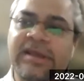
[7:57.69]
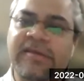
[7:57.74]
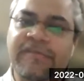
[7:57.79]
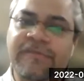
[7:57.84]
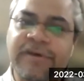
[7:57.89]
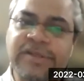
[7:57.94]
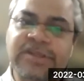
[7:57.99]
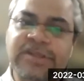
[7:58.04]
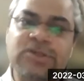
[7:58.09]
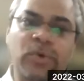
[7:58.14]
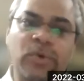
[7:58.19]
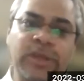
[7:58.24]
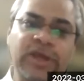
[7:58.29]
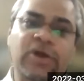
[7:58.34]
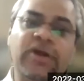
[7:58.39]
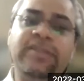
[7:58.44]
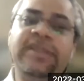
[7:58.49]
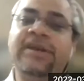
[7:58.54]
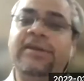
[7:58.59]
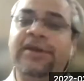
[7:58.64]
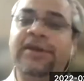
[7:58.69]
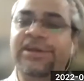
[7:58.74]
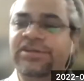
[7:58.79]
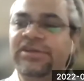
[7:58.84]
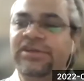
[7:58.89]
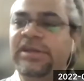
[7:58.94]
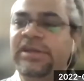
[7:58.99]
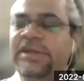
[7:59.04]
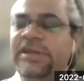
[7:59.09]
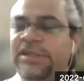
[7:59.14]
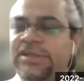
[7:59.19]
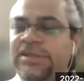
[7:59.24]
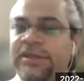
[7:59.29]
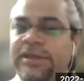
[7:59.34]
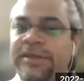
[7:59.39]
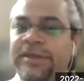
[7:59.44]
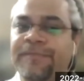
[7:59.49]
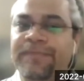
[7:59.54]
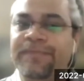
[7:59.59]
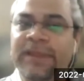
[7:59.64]
First, going on the traditional
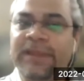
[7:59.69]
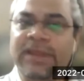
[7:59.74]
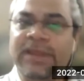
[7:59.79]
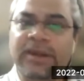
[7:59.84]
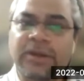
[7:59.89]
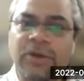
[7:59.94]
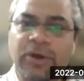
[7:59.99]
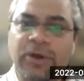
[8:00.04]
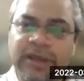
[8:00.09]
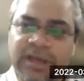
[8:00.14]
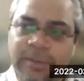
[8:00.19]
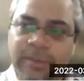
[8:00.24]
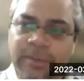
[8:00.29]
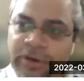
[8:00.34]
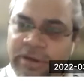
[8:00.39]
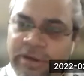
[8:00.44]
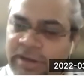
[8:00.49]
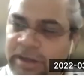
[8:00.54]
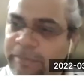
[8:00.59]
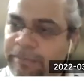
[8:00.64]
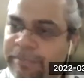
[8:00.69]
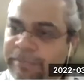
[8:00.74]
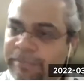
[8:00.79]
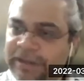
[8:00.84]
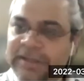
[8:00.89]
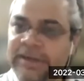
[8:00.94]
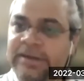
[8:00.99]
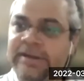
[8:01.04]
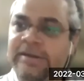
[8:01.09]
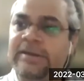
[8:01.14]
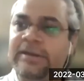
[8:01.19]
industry, talking about a company that